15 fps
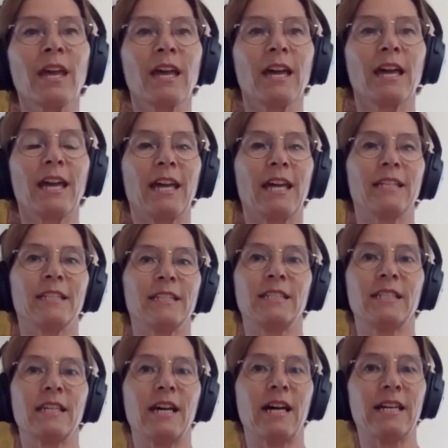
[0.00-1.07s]

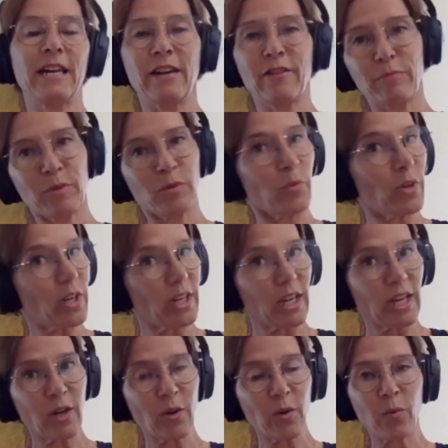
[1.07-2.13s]
and I have been
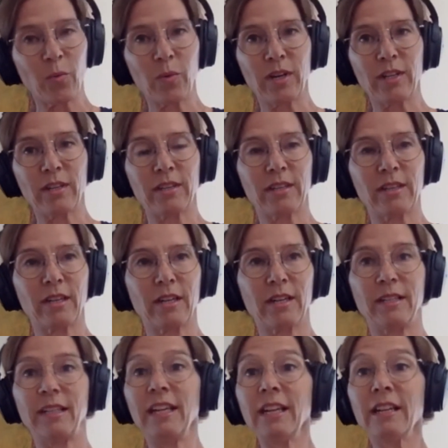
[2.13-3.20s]
working with
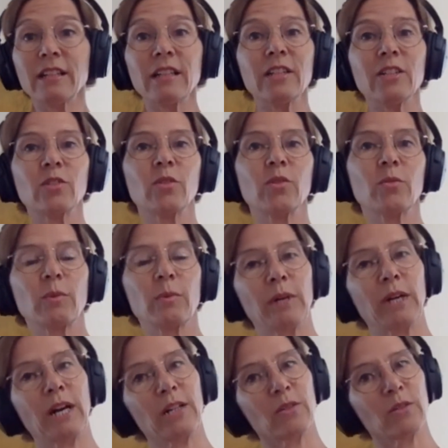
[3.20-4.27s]
legal issues with
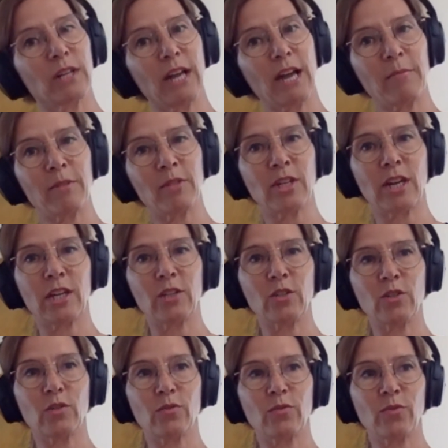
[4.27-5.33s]
regard to climate
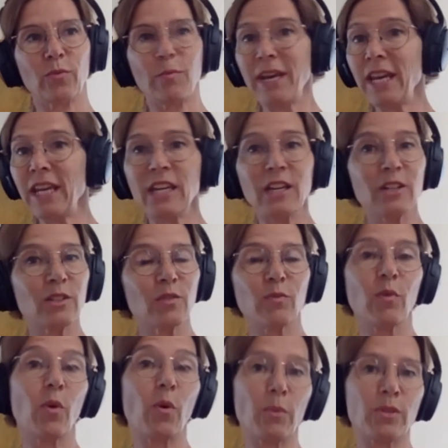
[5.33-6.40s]
change for many years,
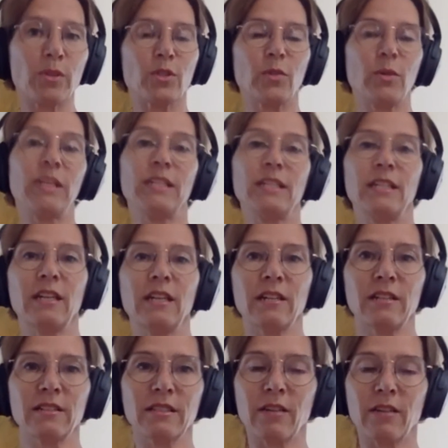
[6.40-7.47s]
for almost 20
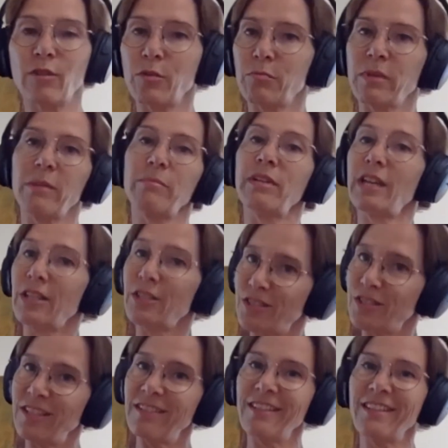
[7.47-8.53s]
years. I wrote my
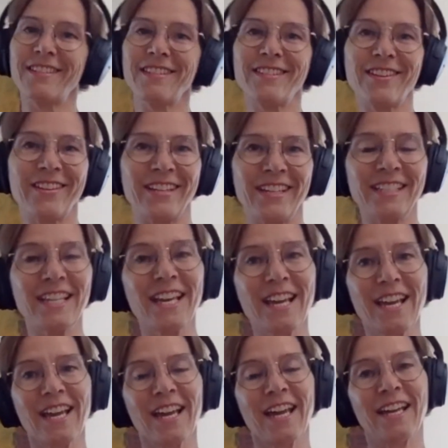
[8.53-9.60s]
PhD thesis on it,
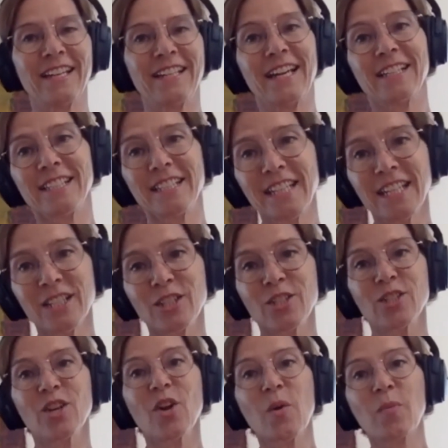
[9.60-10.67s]
and I teach
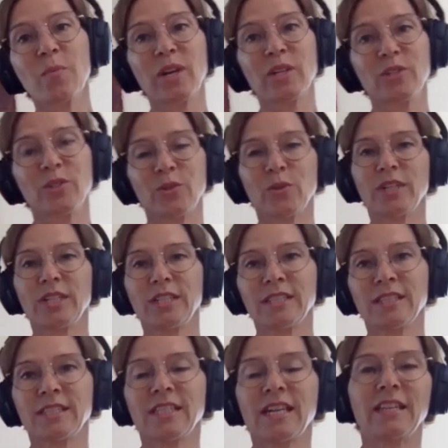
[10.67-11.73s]
my
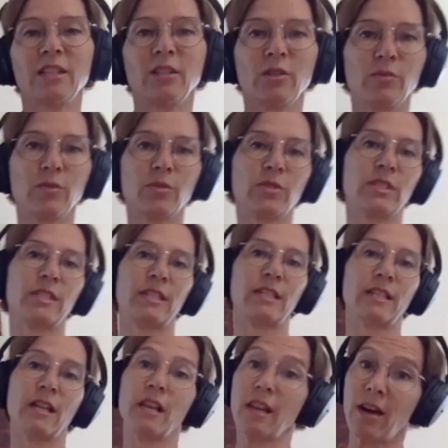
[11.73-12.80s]
students at the
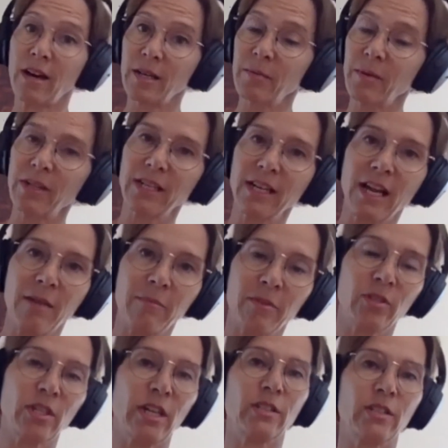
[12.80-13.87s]
university a lot about
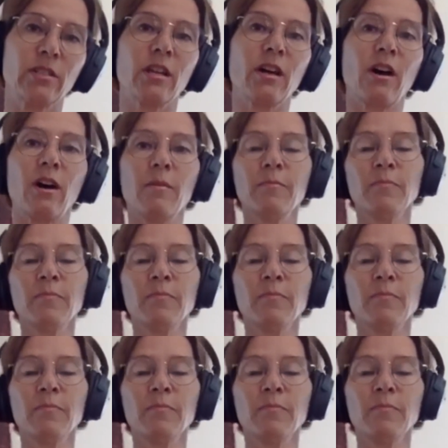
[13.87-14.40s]
climate change law.